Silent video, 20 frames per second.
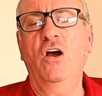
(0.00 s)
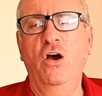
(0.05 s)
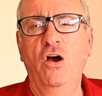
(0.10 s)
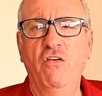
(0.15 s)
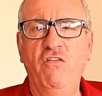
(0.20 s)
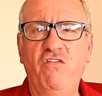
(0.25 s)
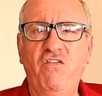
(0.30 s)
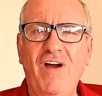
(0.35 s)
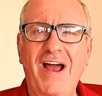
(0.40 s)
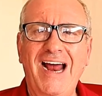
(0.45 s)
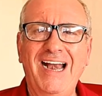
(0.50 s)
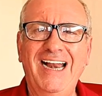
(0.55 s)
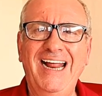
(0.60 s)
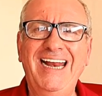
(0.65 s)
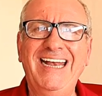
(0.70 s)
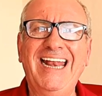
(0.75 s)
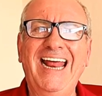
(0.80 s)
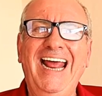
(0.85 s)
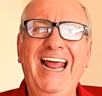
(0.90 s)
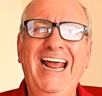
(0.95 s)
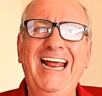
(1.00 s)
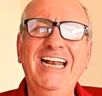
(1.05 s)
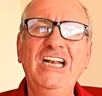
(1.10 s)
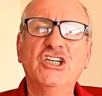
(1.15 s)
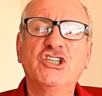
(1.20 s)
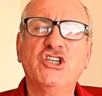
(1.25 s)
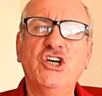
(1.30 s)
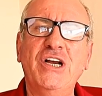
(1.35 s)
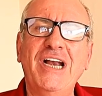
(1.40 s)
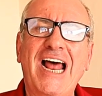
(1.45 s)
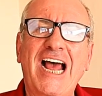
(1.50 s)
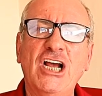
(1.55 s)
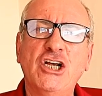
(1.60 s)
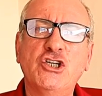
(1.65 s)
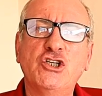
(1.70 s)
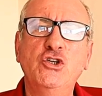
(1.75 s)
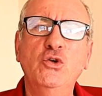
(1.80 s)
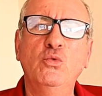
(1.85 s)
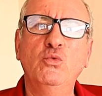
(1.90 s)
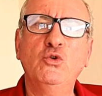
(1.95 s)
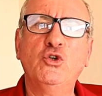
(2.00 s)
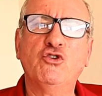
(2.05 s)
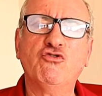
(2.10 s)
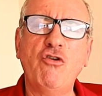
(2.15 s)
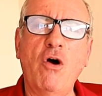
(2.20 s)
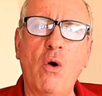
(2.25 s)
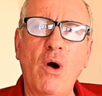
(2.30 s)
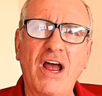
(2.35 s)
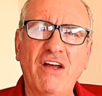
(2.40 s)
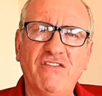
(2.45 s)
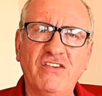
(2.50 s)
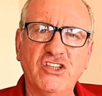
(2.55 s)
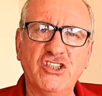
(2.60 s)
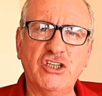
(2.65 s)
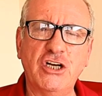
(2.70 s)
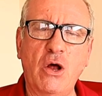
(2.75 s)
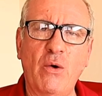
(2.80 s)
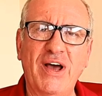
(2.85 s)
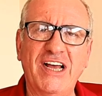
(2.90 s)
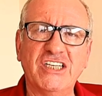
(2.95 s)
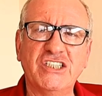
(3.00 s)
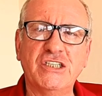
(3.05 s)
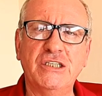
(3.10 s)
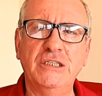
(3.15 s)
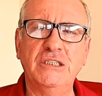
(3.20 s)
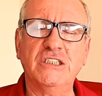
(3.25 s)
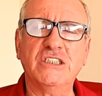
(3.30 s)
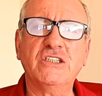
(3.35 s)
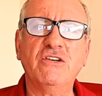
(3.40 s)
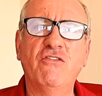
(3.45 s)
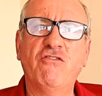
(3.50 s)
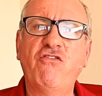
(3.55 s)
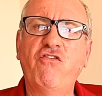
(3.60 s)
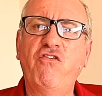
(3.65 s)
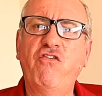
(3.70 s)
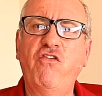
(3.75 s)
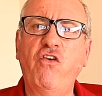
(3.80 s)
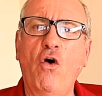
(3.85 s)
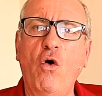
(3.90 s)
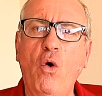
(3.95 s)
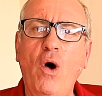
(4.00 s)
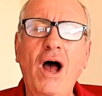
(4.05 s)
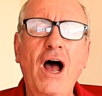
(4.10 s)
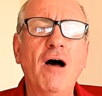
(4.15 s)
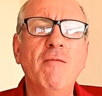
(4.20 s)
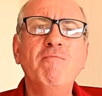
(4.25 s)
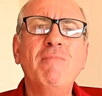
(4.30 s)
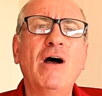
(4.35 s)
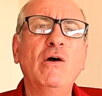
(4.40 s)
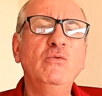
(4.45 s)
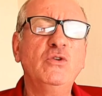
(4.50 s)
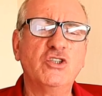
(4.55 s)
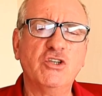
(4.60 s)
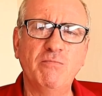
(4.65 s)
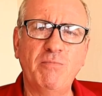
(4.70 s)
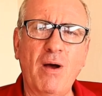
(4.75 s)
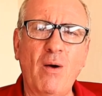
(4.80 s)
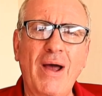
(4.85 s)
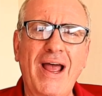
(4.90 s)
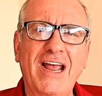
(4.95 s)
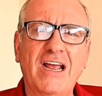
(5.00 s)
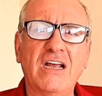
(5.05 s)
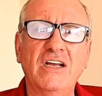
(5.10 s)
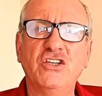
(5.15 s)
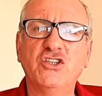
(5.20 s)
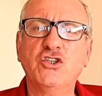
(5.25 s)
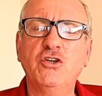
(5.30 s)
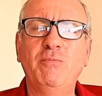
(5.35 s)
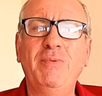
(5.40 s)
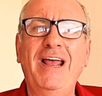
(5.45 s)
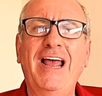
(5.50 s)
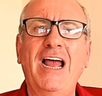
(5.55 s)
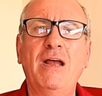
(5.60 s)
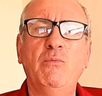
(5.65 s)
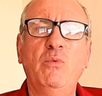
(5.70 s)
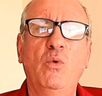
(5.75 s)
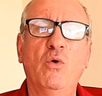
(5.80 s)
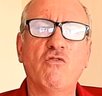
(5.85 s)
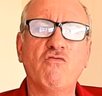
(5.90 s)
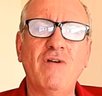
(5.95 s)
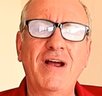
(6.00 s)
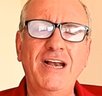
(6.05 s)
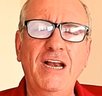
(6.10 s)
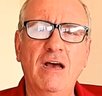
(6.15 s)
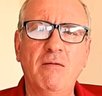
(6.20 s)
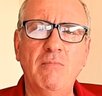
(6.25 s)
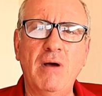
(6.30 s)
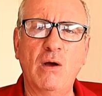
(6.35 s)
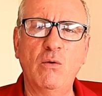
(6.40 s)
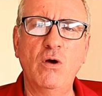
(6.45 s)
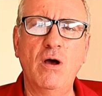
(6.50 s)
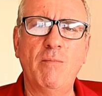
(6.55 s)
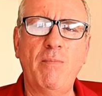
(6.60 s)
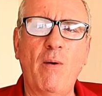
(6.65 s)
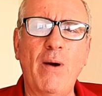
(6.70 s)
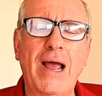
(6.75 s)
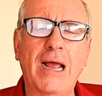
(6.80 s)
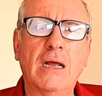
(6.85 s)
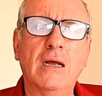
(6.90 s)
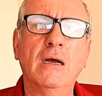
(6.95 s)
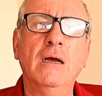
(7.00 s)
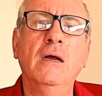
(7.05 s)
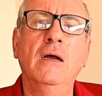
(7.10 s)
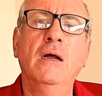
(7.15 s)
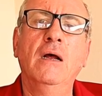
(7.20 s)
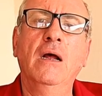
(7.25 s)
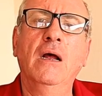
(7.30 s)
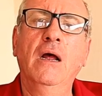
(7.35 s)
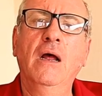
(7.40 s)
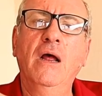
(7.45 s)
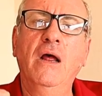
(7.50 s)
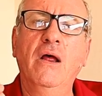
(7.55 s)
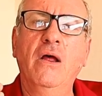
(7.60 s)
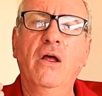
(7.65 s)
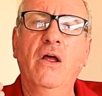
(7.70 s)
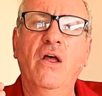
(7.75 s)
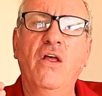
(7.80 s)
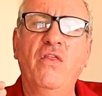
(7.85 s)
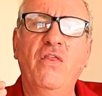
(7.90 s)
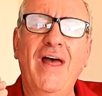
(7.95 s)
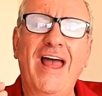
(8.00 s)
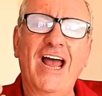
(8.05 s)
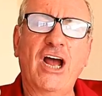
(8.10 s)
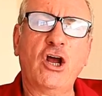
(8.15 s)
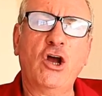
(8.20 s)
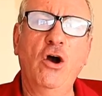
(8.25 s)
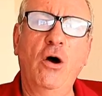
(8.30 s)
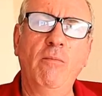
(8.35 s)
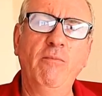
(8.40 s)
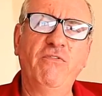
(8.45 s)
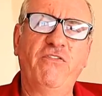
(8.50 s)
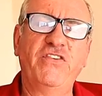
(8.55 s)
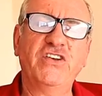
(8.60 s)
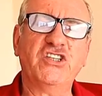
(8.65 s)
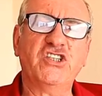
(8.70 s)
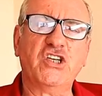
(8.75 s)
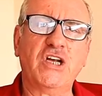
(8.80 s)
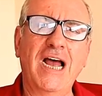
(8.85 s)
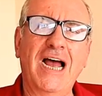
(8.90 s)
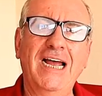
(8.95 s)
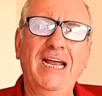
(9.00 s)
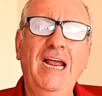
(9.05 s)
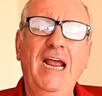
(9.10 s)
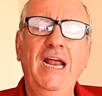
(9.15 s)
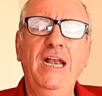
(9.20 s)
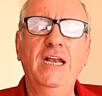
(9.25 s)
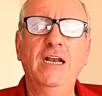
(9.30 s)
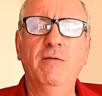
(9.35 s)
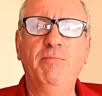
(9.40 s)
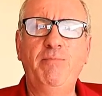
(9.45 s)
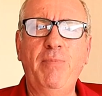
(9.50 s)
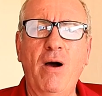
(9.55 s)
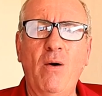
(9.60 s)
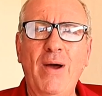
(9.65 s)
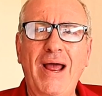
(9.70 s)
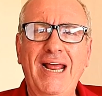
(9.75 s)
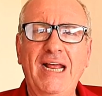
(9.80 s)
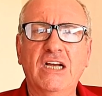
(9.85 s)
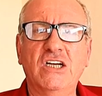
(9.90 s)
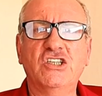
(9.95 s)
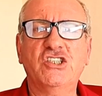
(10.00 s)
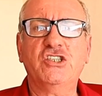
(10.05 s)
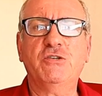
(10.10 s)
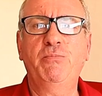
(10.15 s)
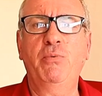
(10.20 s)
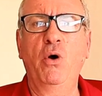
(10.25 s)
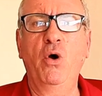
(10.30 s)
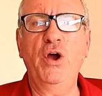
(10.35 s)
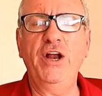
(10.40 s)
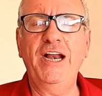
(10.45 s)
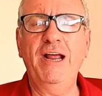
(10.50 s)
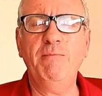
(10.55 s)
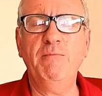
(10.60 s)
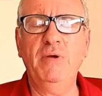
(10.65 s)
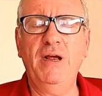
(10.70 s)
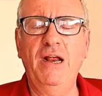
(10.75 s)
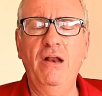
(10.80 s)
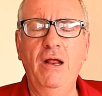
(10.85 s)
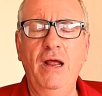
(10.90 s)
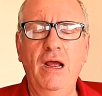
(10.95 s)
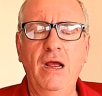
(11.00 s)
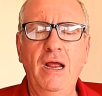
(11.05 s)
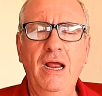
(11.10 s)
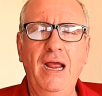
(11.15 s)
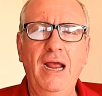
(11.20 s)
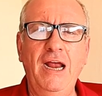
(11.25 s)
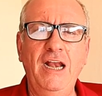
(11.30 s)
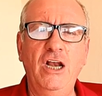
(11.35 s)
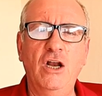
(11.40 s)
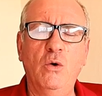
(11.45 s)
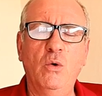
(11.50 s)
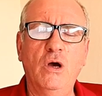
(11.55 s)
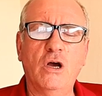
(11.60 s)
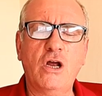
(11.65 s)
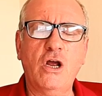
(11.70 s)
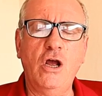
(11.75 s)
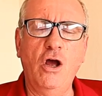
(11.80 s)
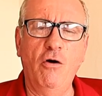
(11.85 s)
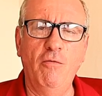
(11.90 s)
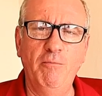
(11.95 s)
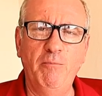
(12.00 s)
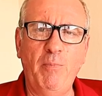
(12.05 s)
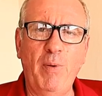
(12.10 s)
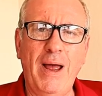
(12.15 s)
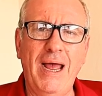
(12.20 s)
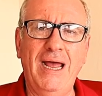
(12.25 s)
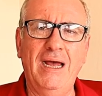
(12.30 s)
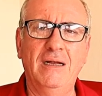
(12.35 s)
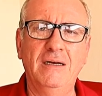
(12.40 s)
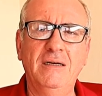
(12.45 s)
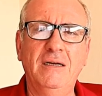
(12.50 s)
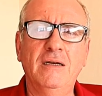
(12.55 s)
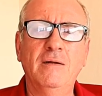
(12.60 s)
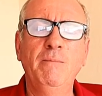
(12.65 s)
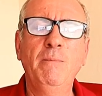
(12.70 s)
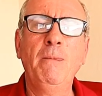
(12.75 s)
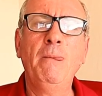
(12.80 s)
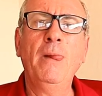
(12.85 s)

a valid international driver's license for a motorbike, to be able to rent a motorbike. They're confiscating the bikes, putting them into a compound